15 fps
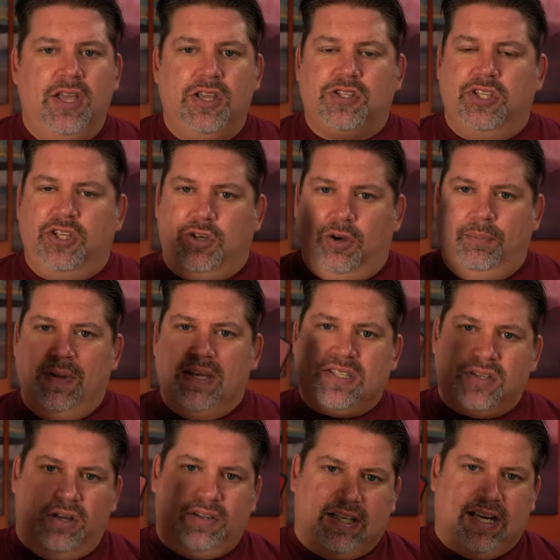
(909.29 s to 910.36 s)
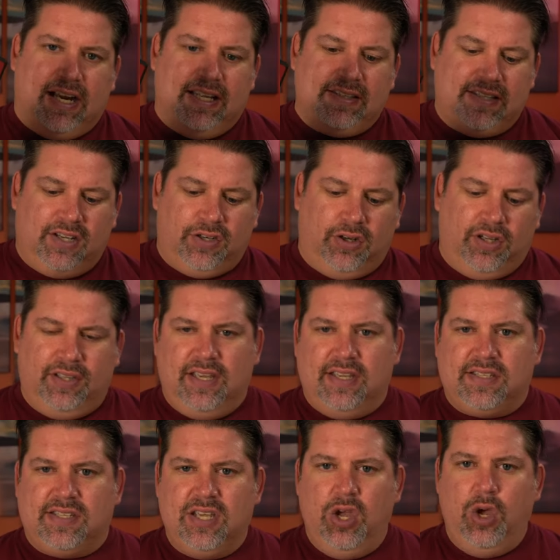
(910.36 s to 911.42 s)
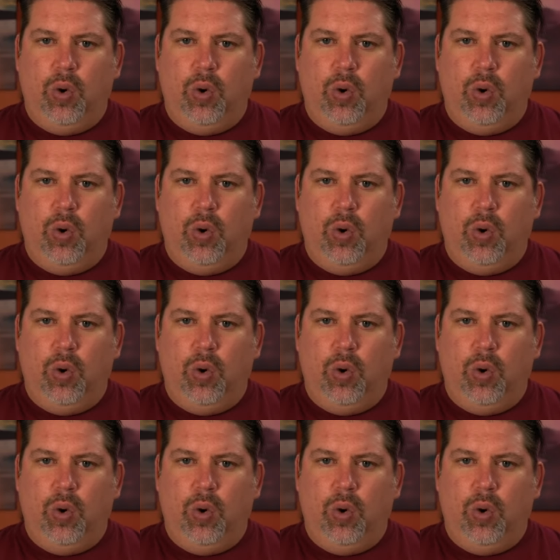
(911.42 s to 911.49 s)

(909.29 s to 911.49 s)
so you don't miss all the content on this.